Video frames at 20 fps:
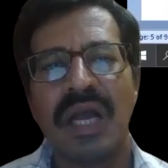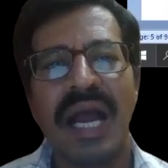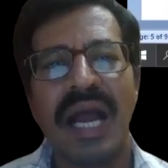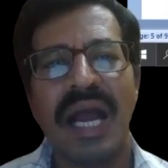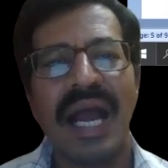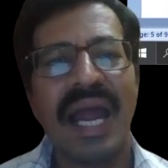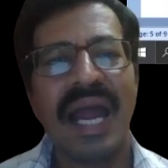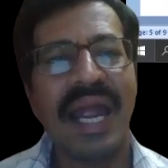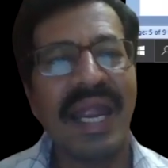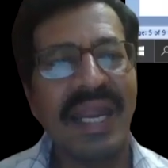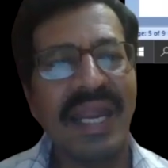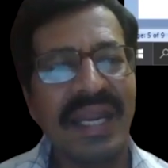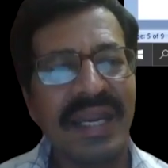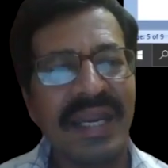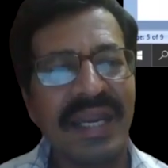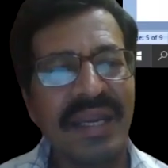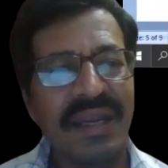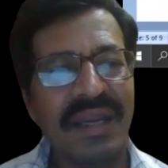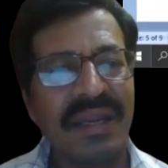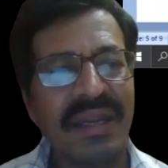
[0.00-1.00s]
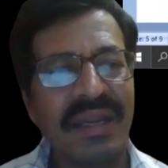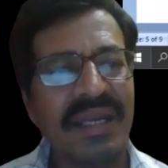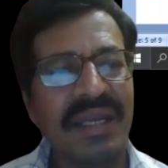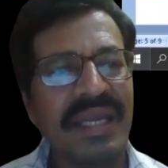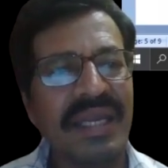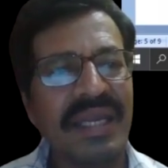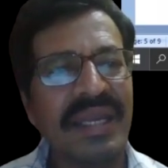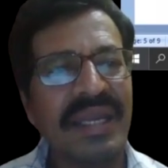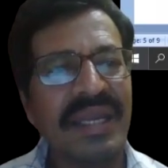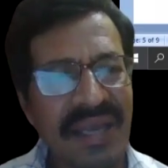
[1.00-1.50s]
And in case
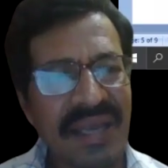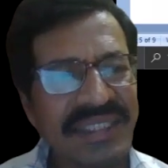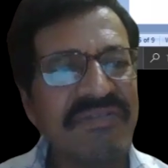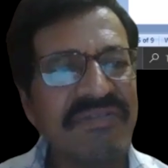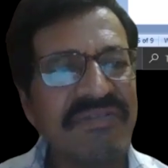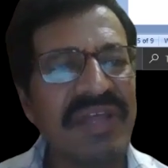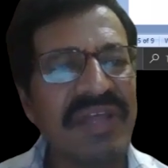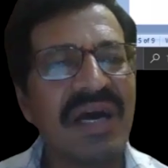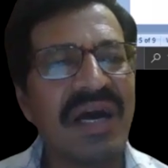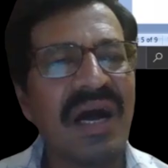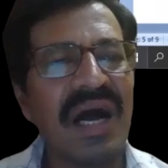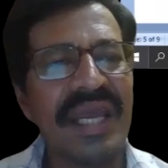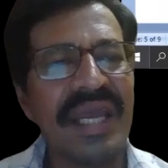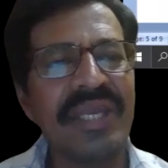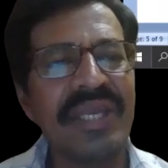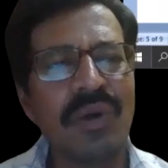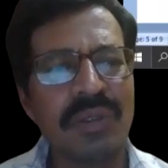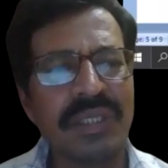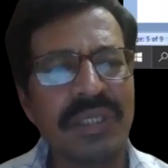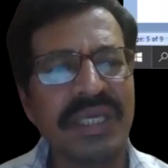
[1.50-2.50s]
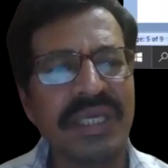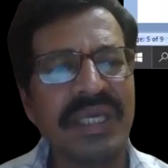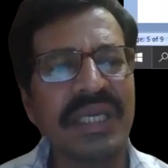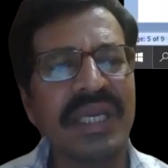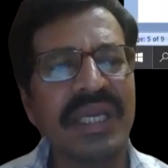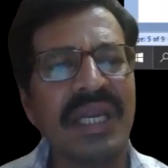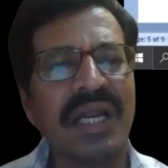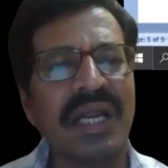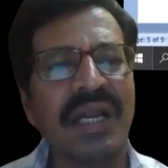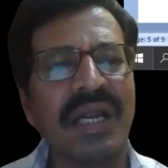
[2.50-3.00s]
of the Enothera
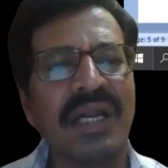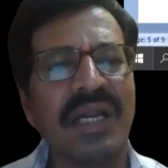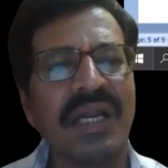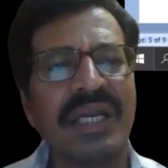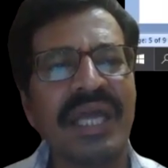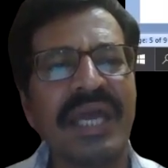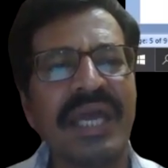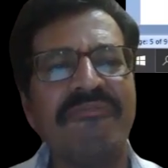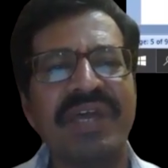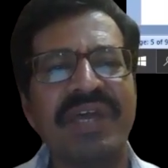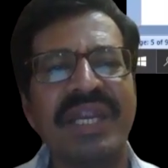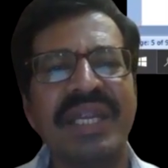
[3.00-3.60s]
type variety,